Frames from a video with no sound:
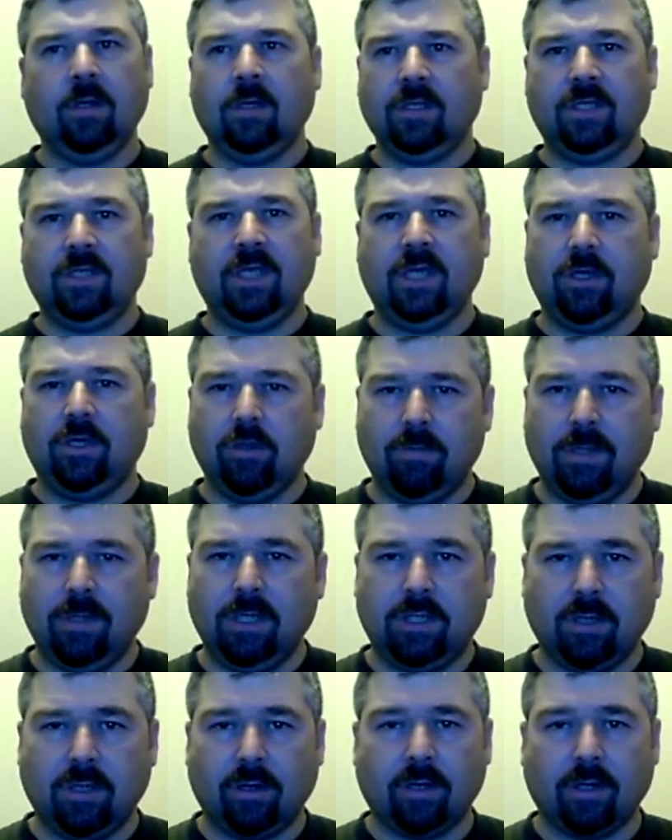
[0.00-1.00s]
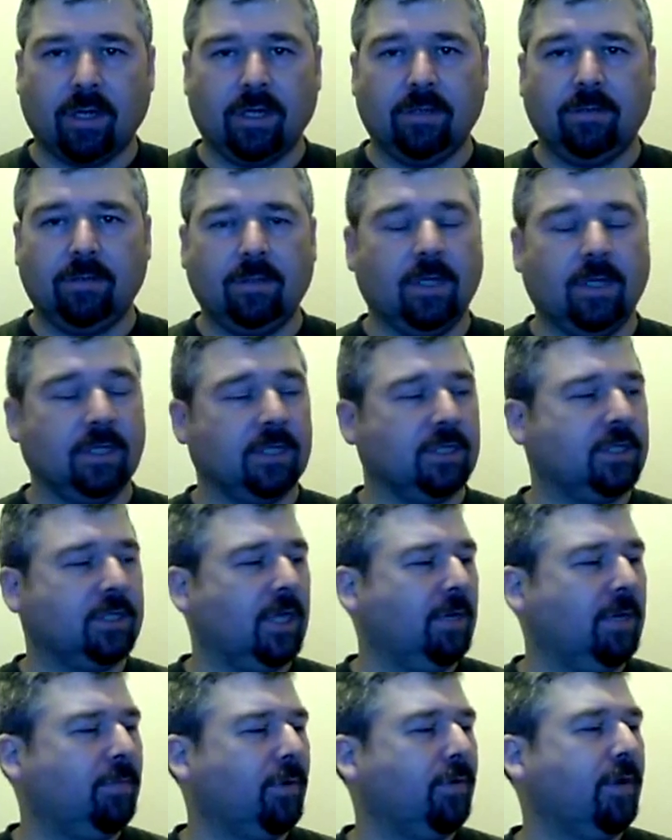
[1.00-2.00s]
CQB shotgun as a
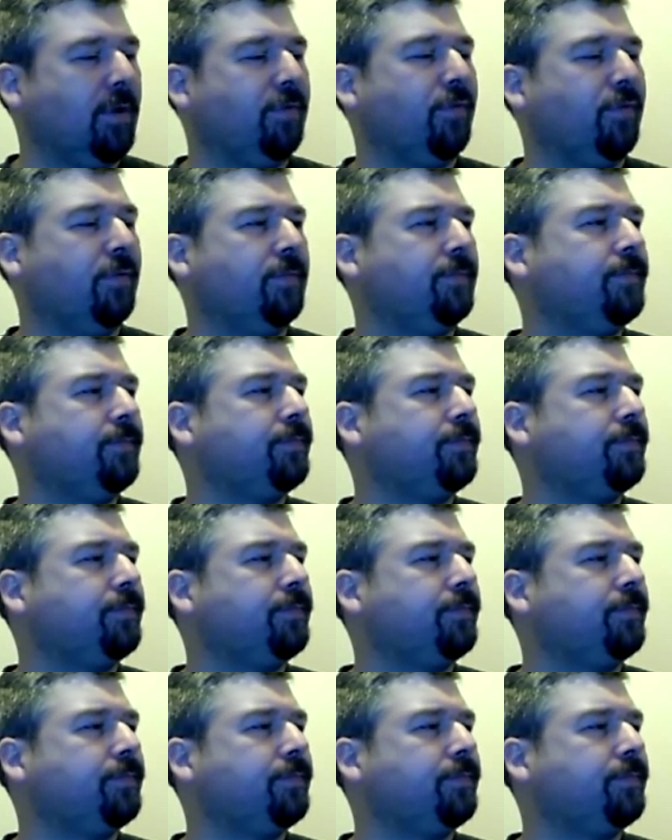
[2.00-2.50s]
sniper rifle.